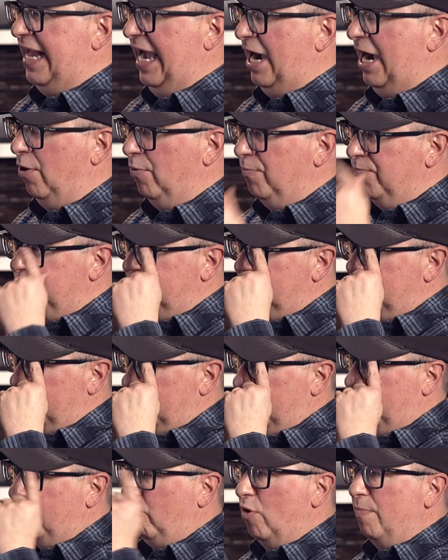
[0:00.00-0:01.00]
Now
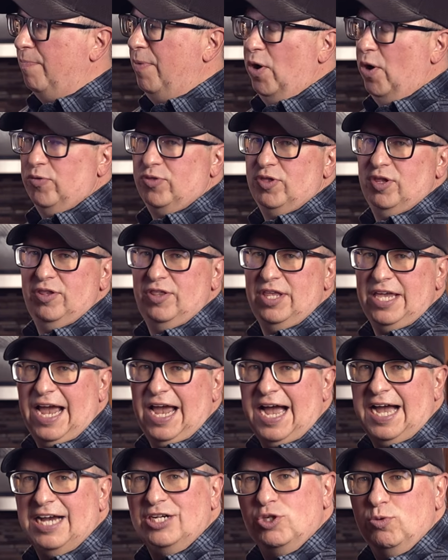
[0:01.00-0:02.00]
for both the
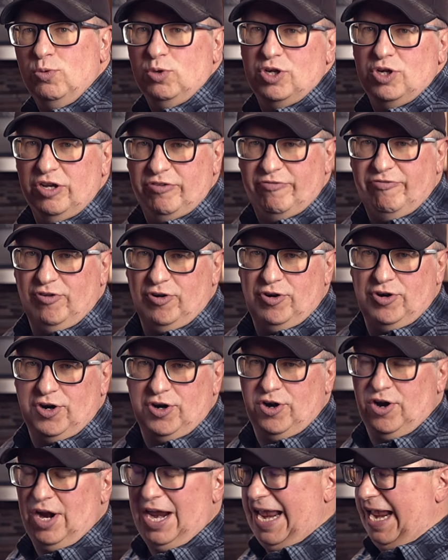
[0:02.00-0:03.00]
actual
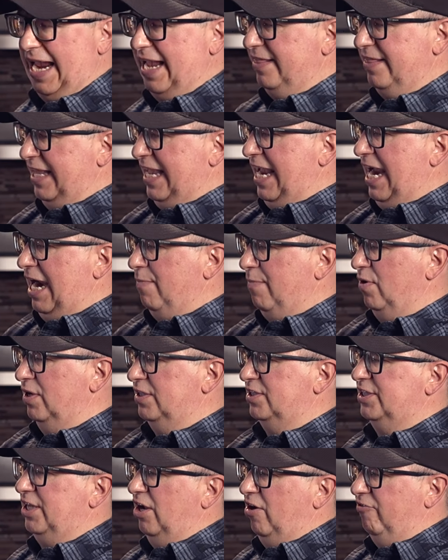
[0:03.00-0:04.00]
converter and the camera
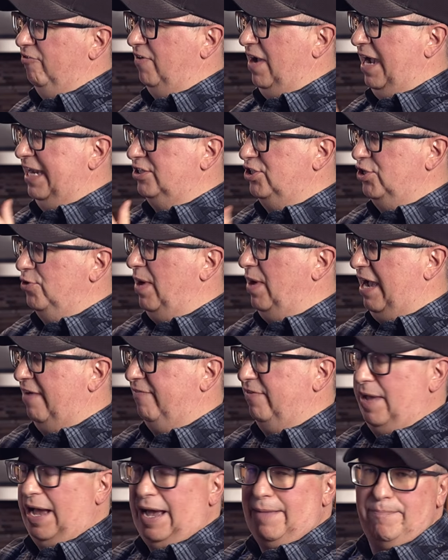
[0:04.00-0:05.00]
itself, I do
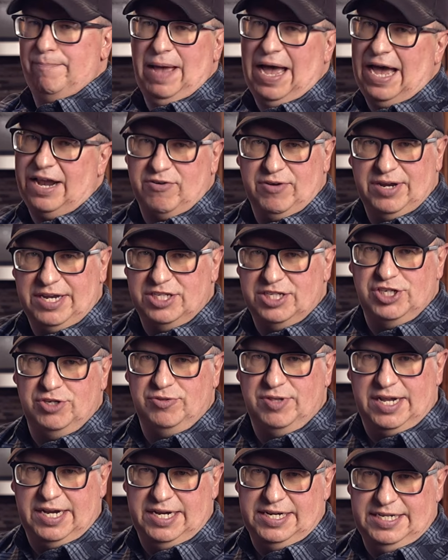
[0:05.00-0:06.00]
have that battery
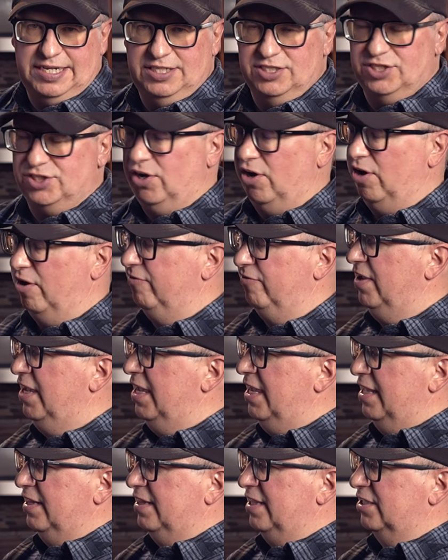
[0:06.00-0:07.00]
issue that I need to solve.
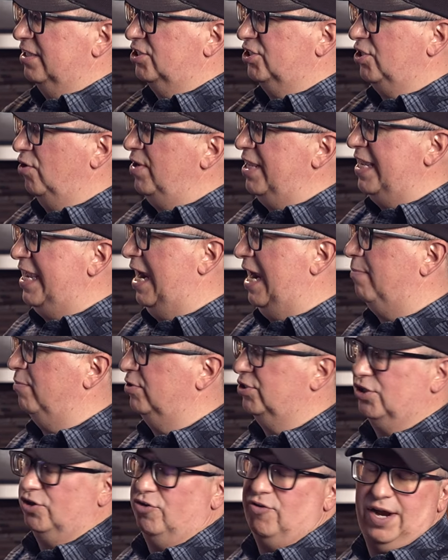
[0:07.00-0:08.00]
The Sony
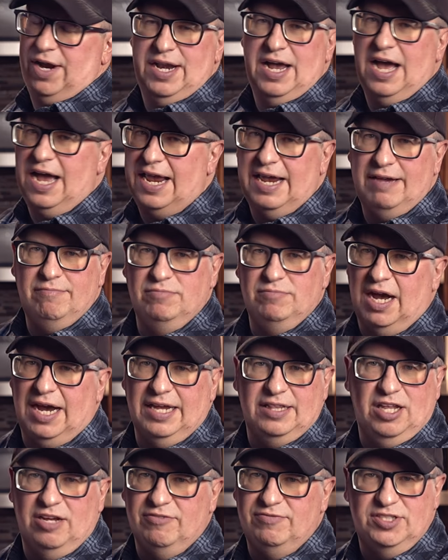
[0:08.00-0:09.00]
cameras are great. I
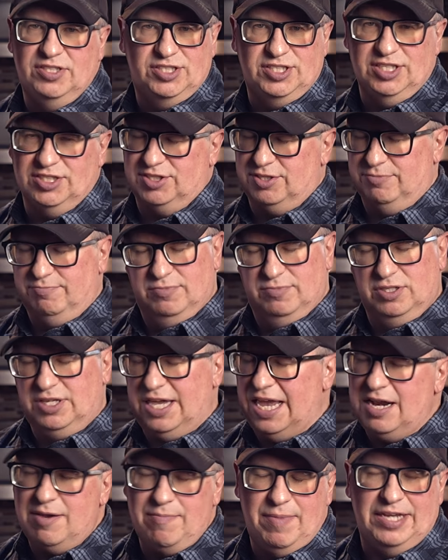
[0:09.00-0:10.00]
love the system.
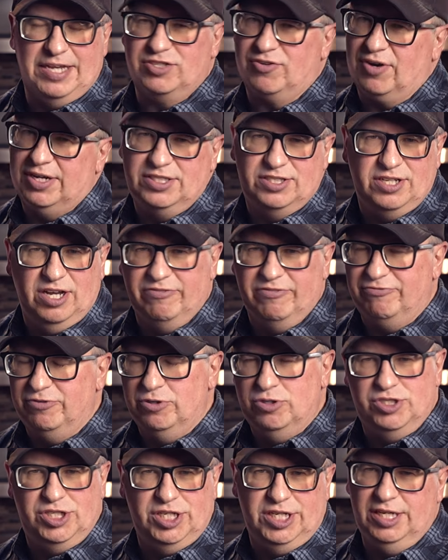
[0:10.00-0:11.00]
Canon makes great stuff,
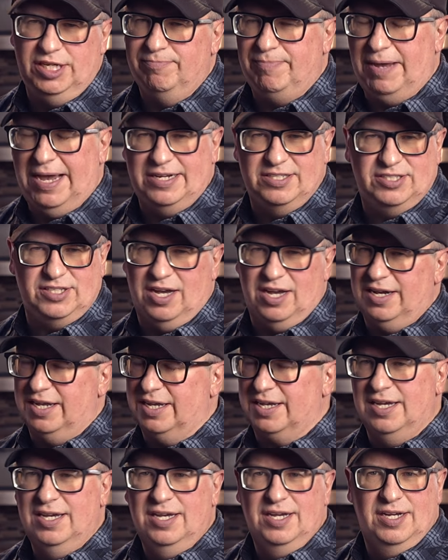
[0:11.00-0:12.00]
Fuji,
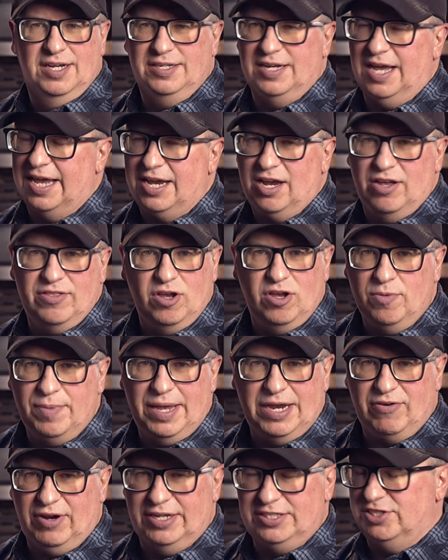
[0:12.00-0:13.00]
Panasonic, Nikon, they all
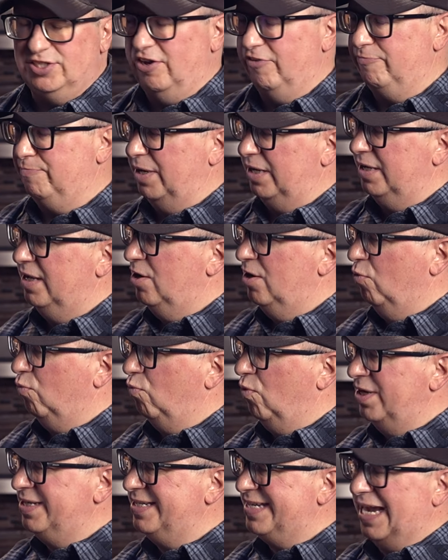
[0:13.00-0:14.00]
make great stuff. But
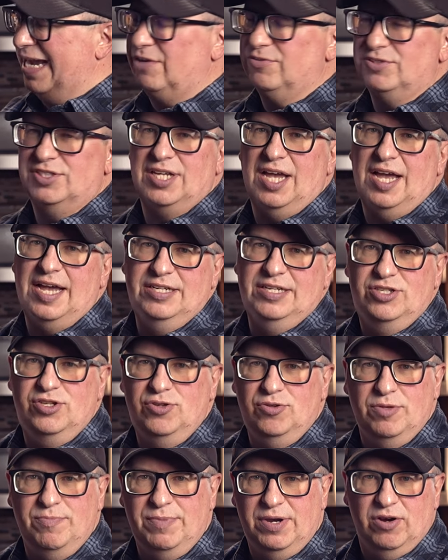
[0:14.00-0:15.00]
one downside
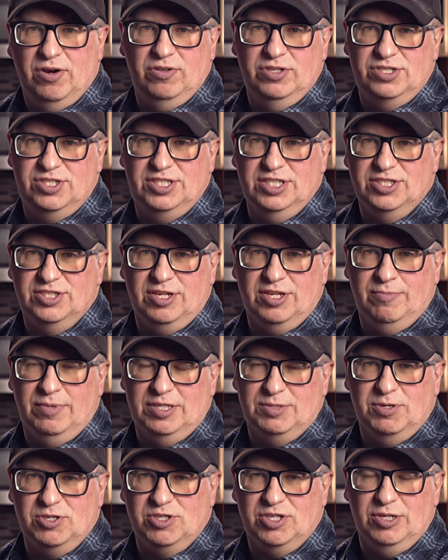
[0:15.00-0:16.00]
to the mirrorless system,
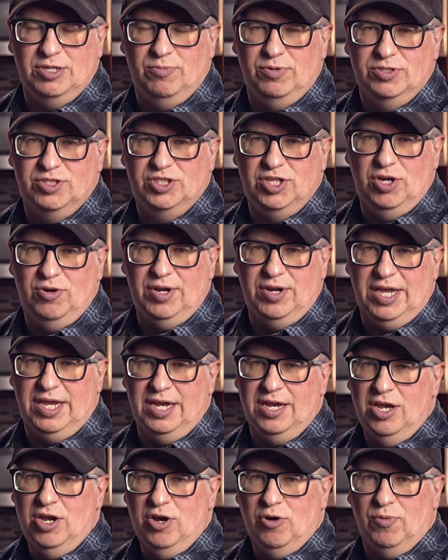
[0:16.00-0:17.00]
especially with
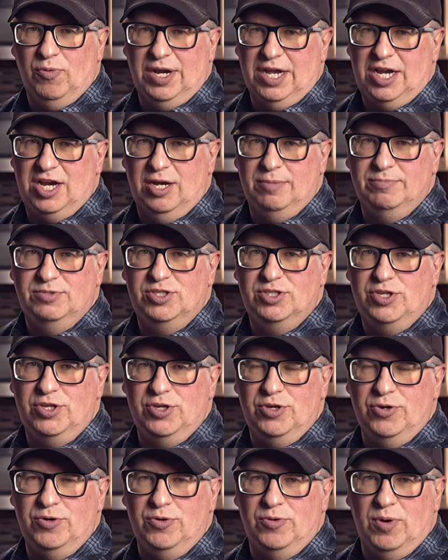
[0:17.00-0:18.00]
Sony, when it comes
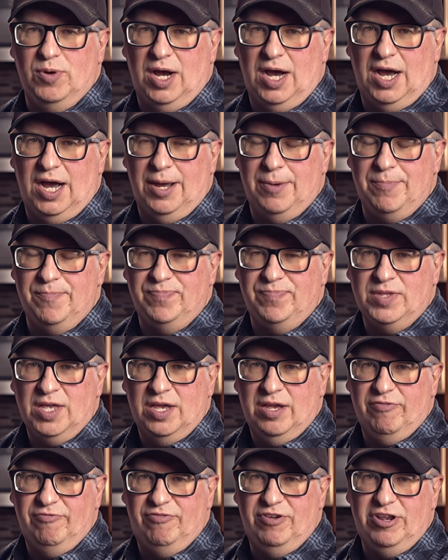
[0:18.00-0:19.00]
to
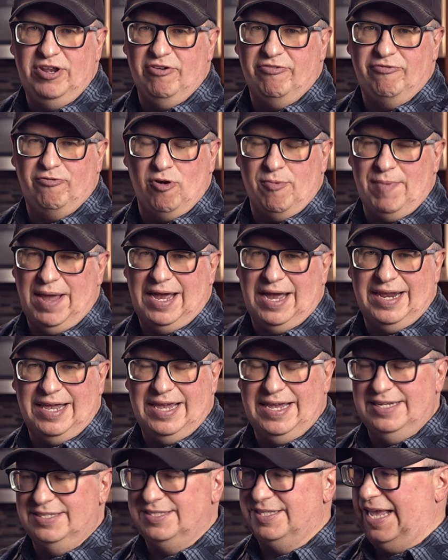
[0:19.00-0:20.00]
video format,
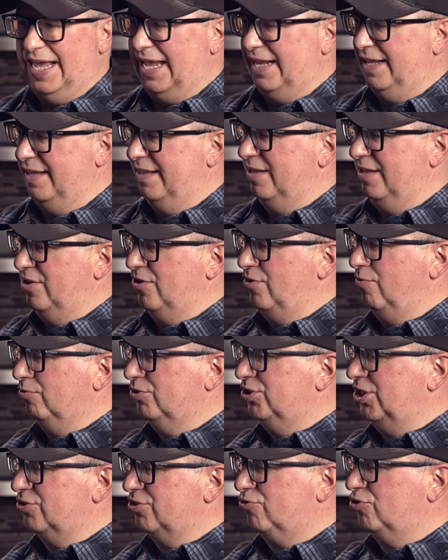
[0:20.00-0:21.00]
is that
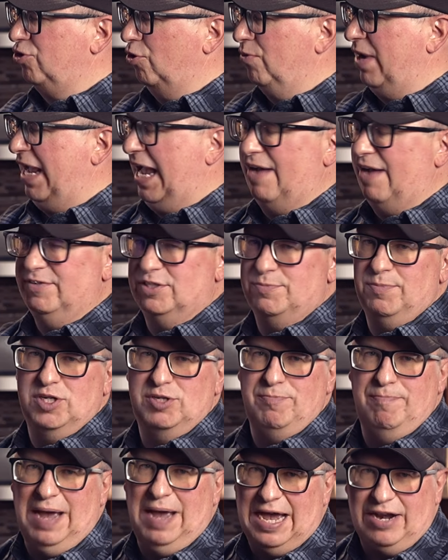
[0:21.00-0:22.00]
you just don't have as
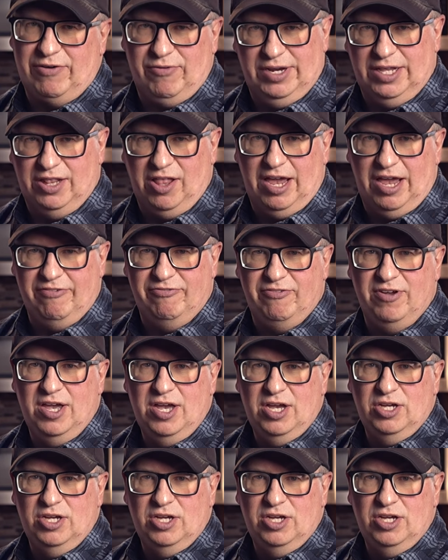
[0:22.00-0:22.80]
much battery life.